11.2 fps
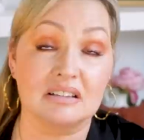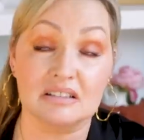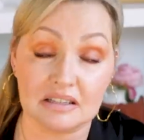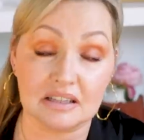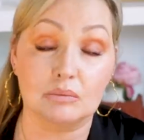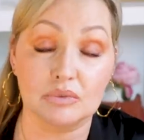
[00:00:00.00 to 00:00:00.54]
you,
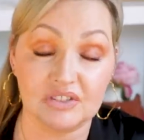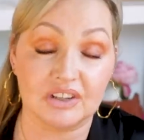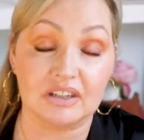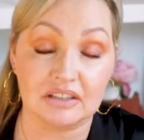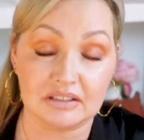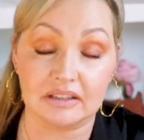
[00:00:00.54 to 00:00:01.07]
it's like once you
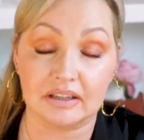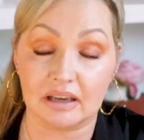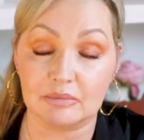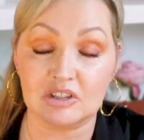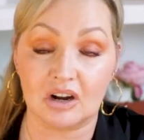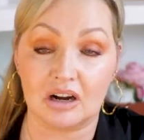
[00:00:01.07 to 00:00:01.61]
get into the game,
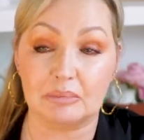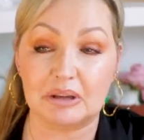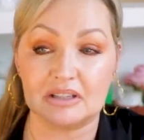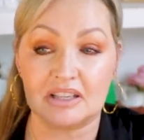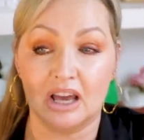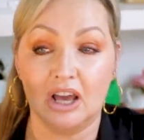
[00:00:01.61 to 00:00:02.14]
it's hard
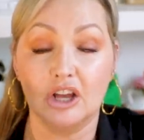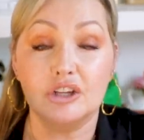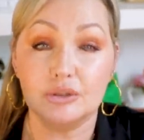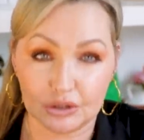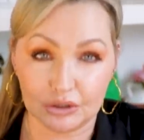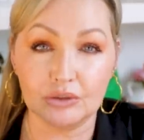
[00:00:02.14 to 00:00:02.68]
because
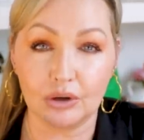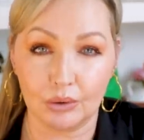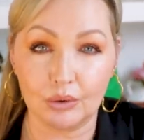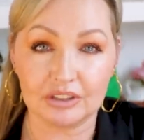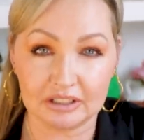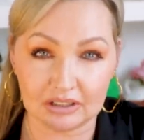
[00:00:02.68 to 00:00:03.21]
you do
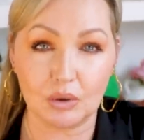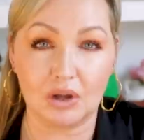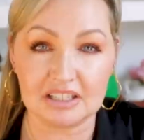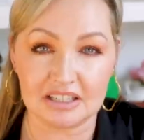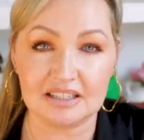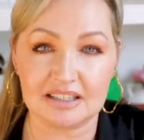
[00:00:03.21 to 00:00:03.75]
know that the
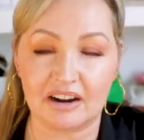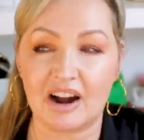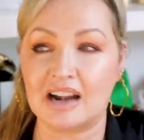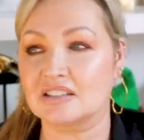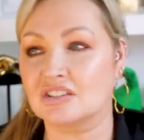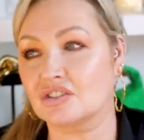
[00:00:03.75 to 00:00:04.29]
quality is there
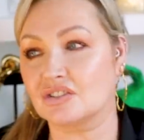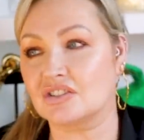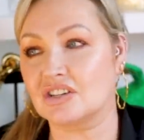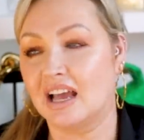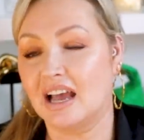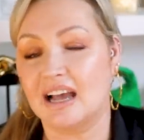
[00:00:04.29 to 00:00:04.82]
and it's
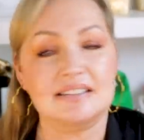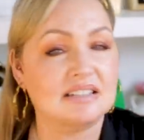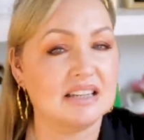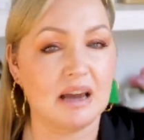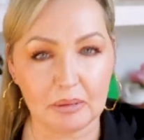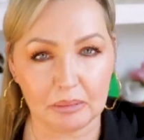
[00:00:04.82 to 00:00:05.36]
just a
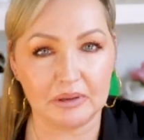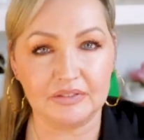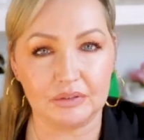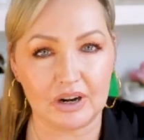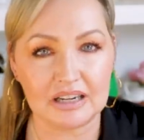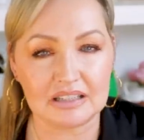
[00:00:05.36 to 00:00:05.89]
step above
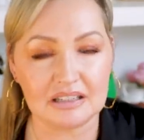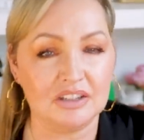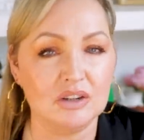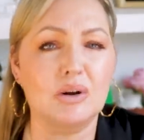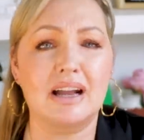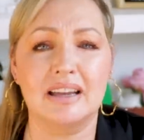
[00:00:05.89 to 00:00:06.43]
the rest. I
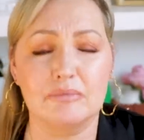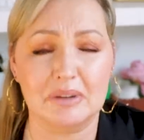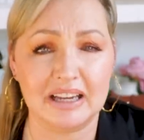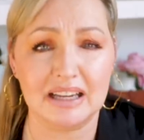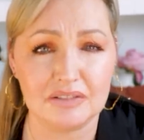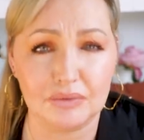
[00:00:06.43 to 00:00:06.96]
know everybody can't